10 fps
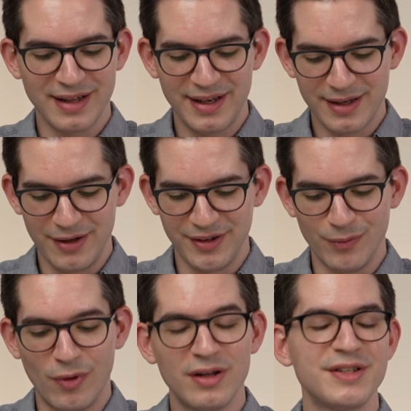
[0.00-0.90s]
like how the
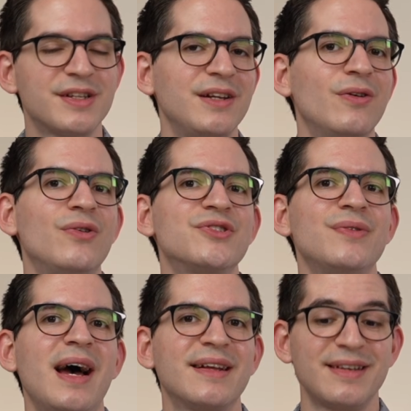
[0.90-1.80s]
wallet can
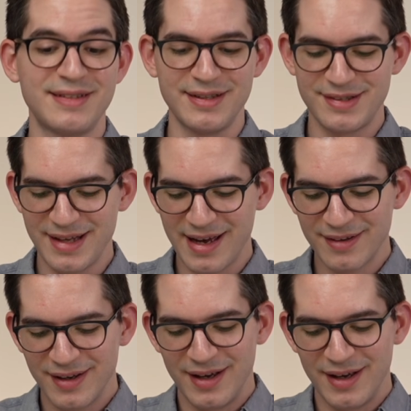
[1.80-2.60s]
also act as a stand